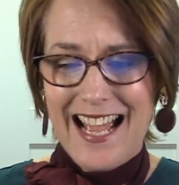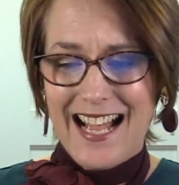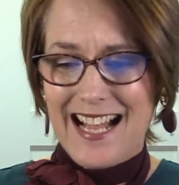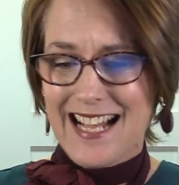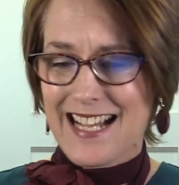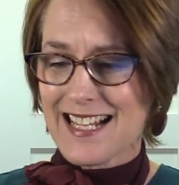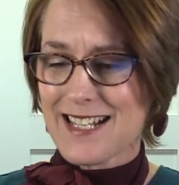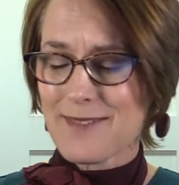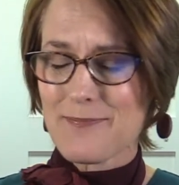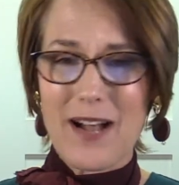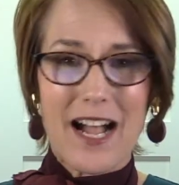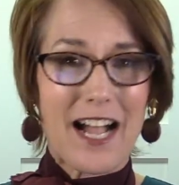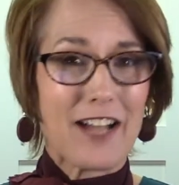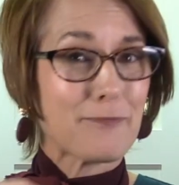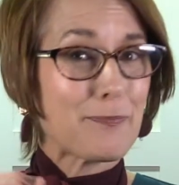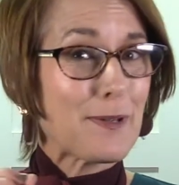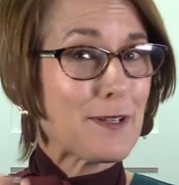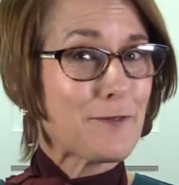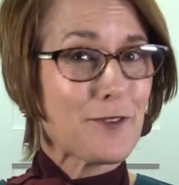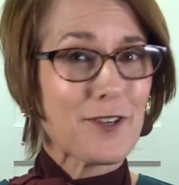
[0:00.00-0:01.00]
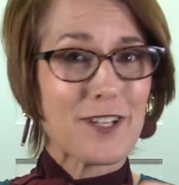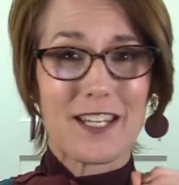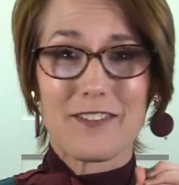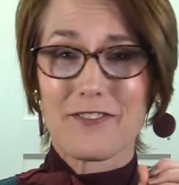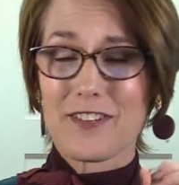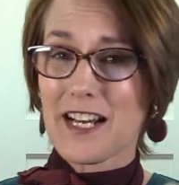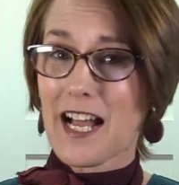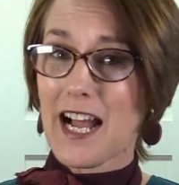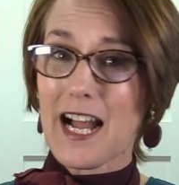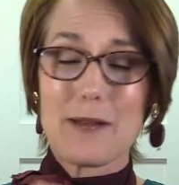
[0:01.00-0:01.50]
I've been
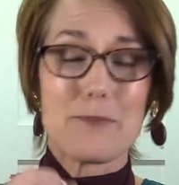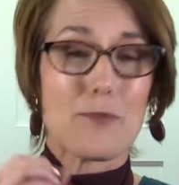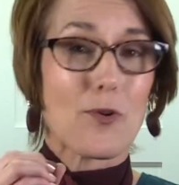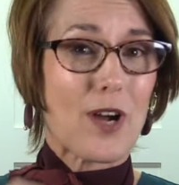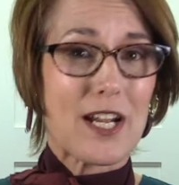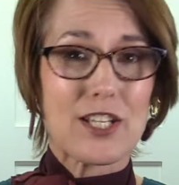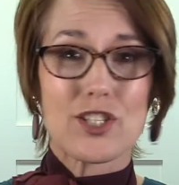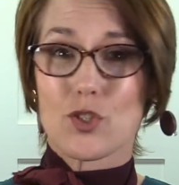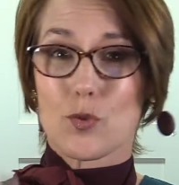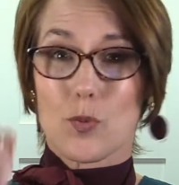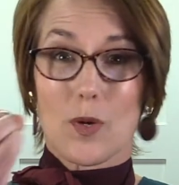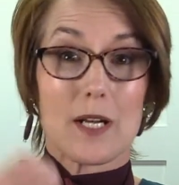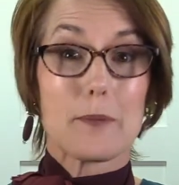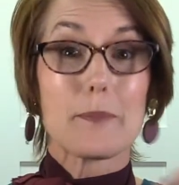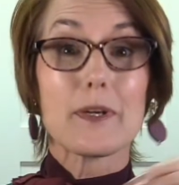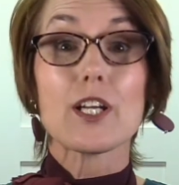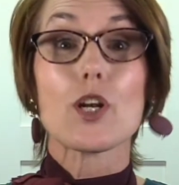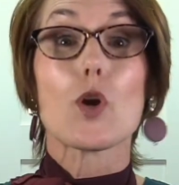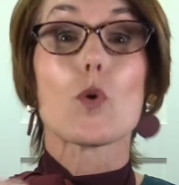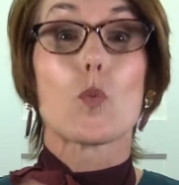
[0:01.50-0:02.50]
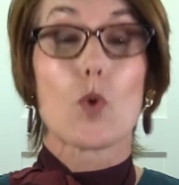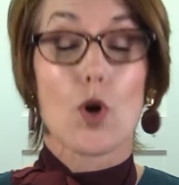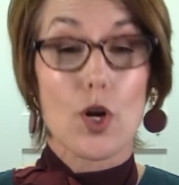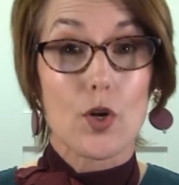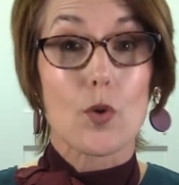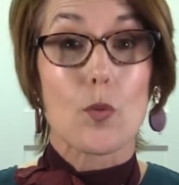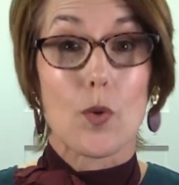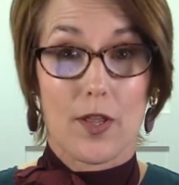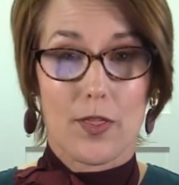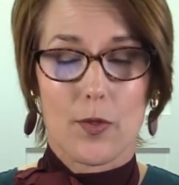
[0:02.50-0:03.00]
forgiven. I'm righteous. What am I going to
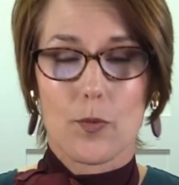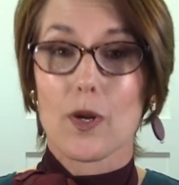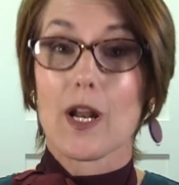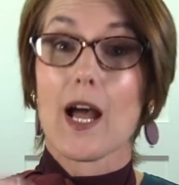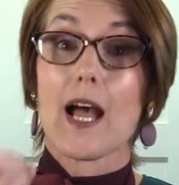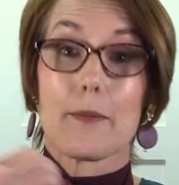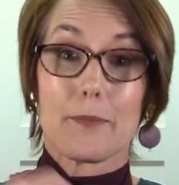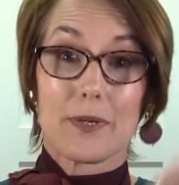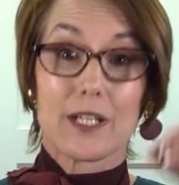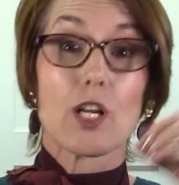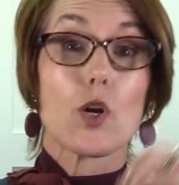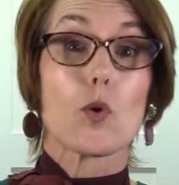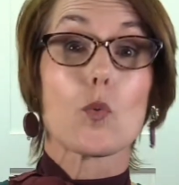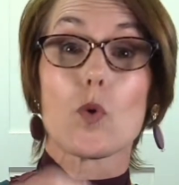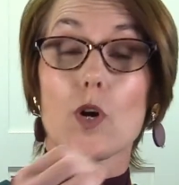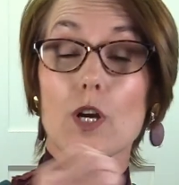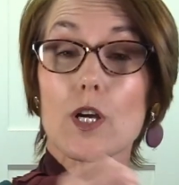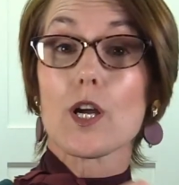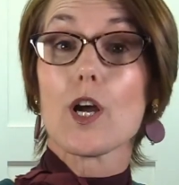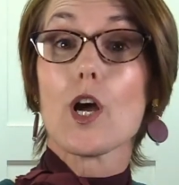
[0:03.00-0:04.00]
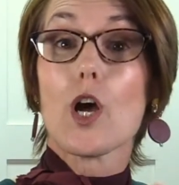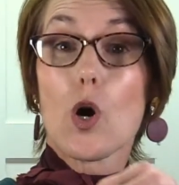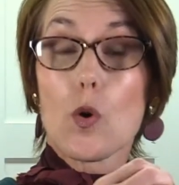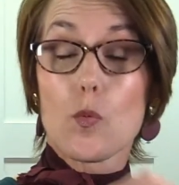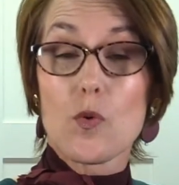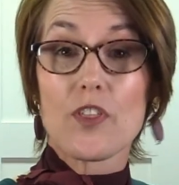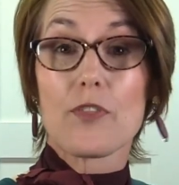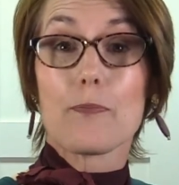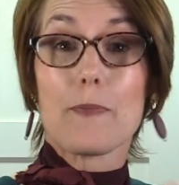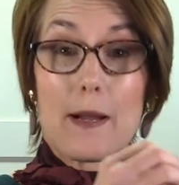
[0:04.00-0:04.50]
work with? What am I going to work
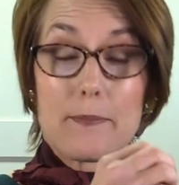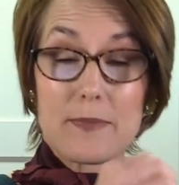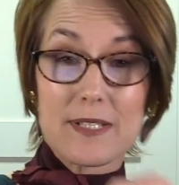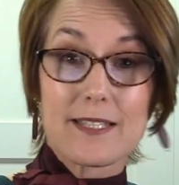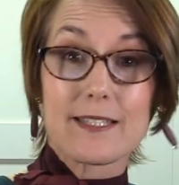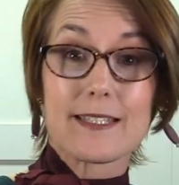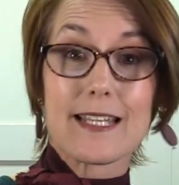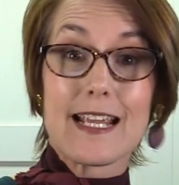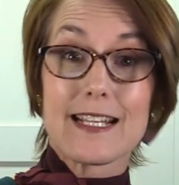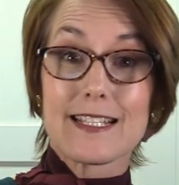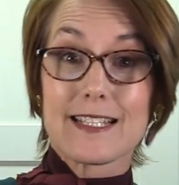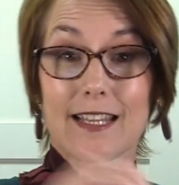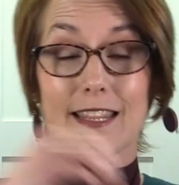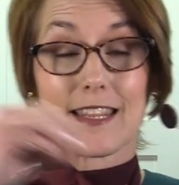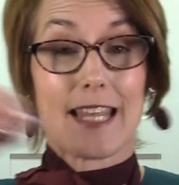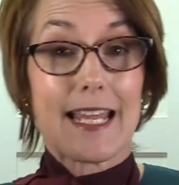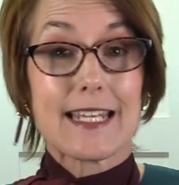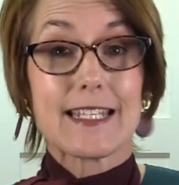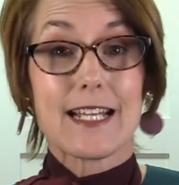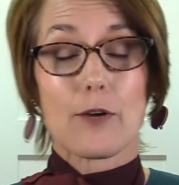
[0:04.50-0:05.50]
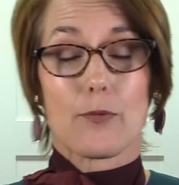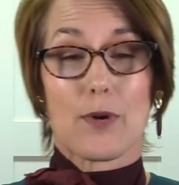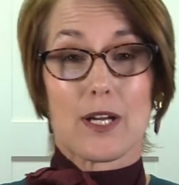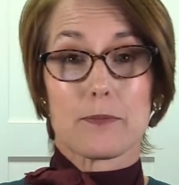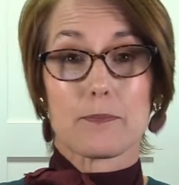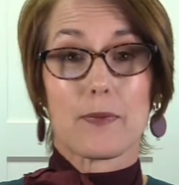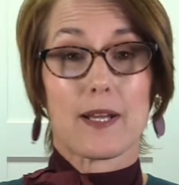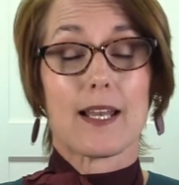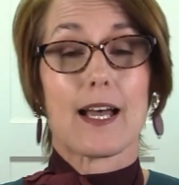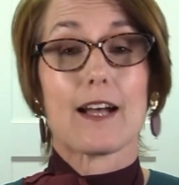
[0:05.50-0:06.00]
with my mistakes that they direct
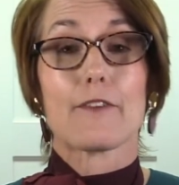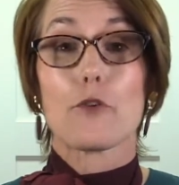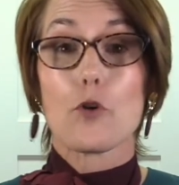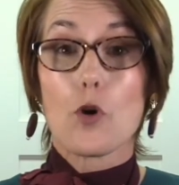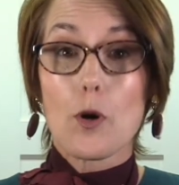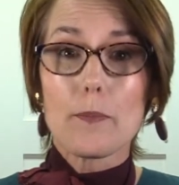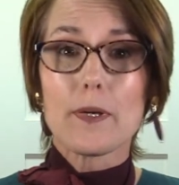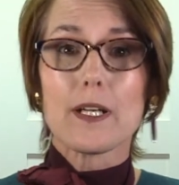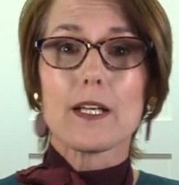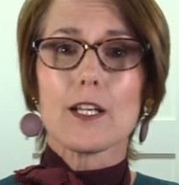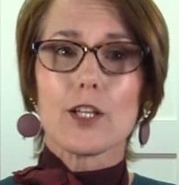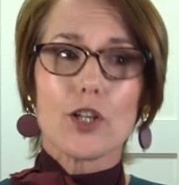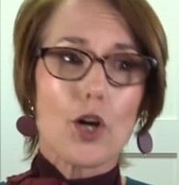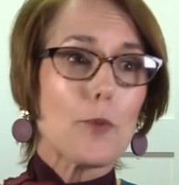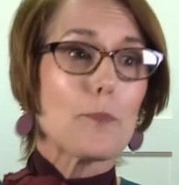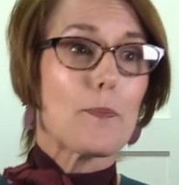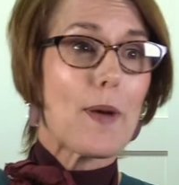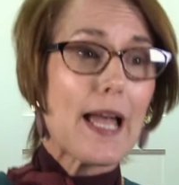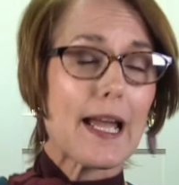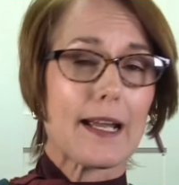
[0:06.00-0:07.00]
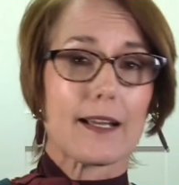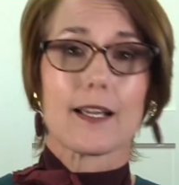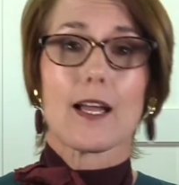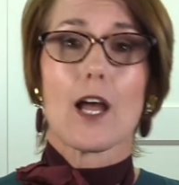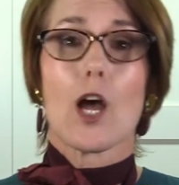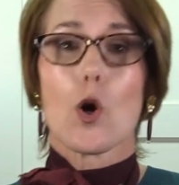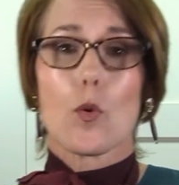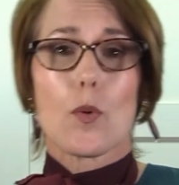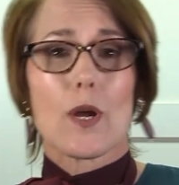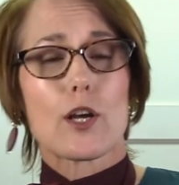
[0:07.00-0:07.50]
my life? Or am I going to go back
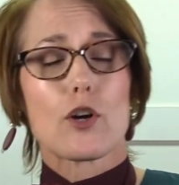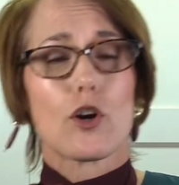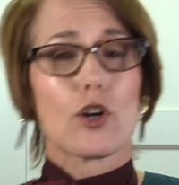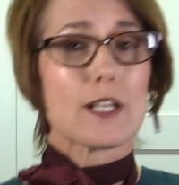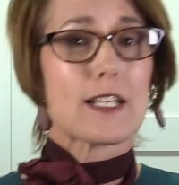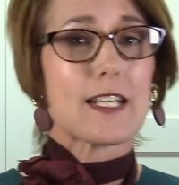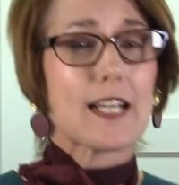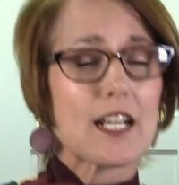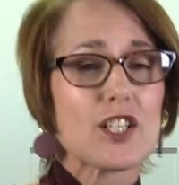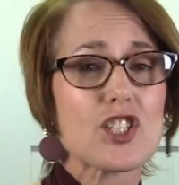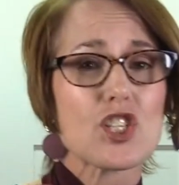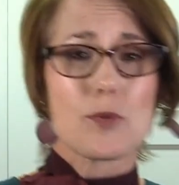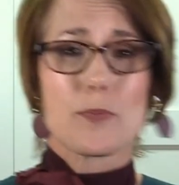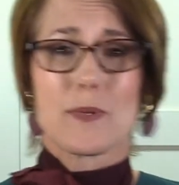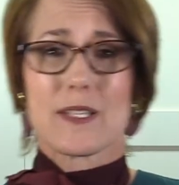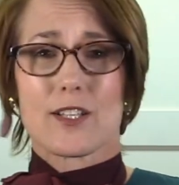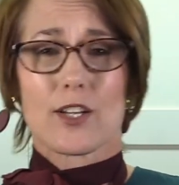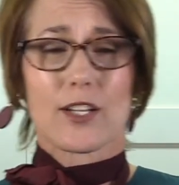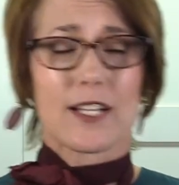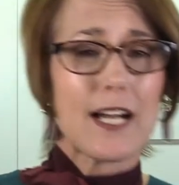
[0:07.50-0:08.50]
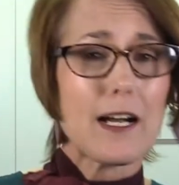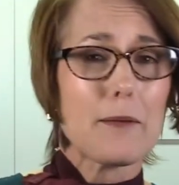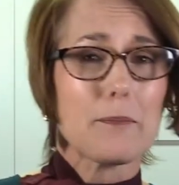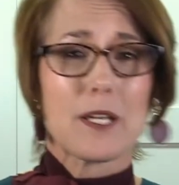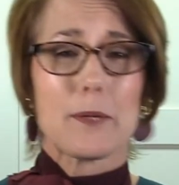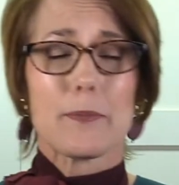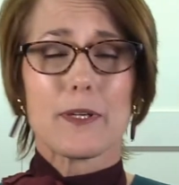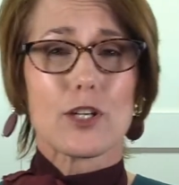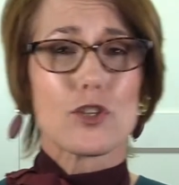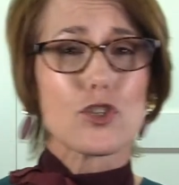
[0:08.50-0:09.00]
where God nudges me and says, come,
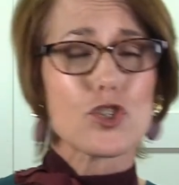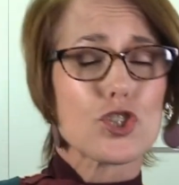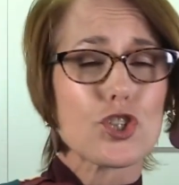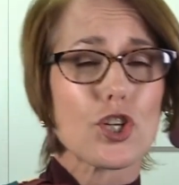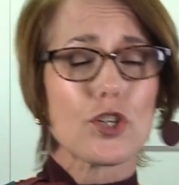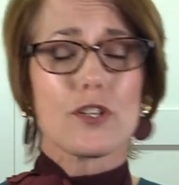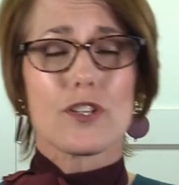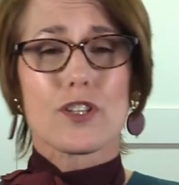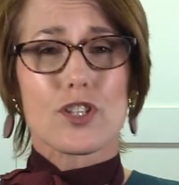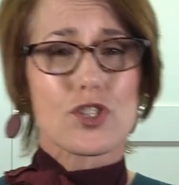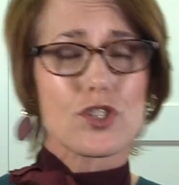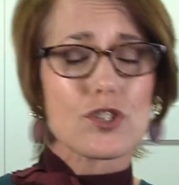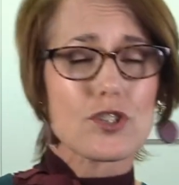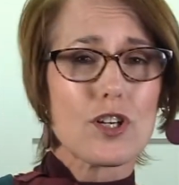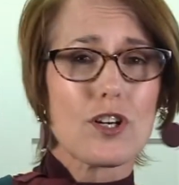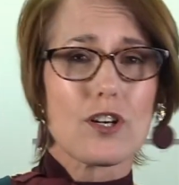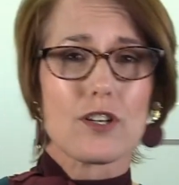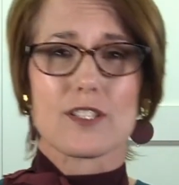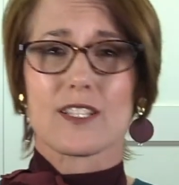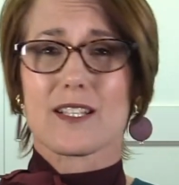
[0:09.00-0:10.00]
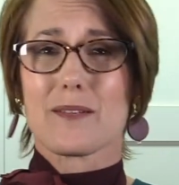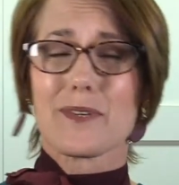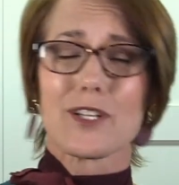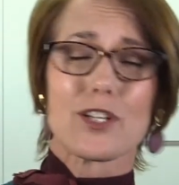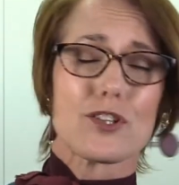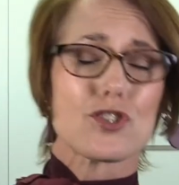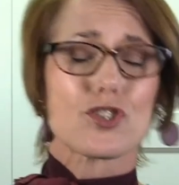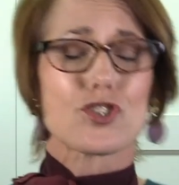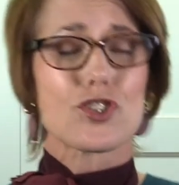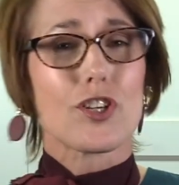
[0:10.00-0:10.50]
let me go and show you the stars. Let me go
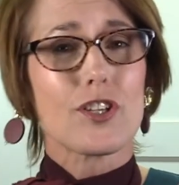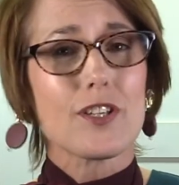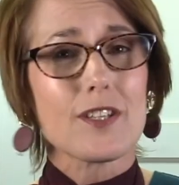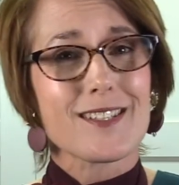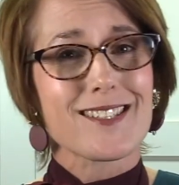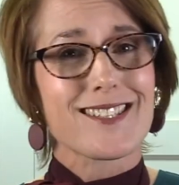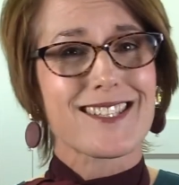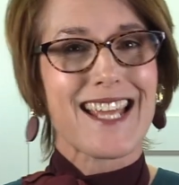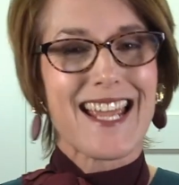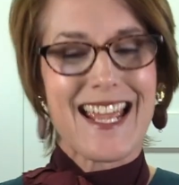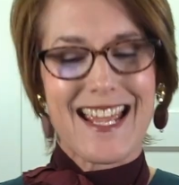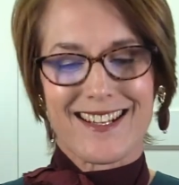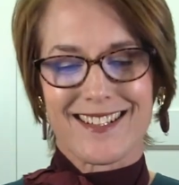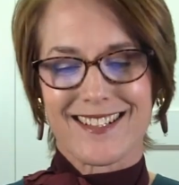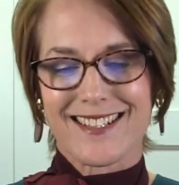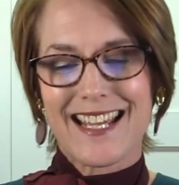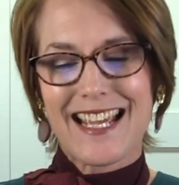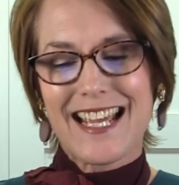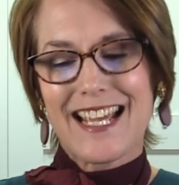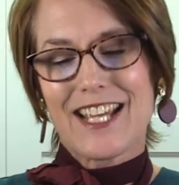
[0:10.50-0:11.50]
and show you the sand.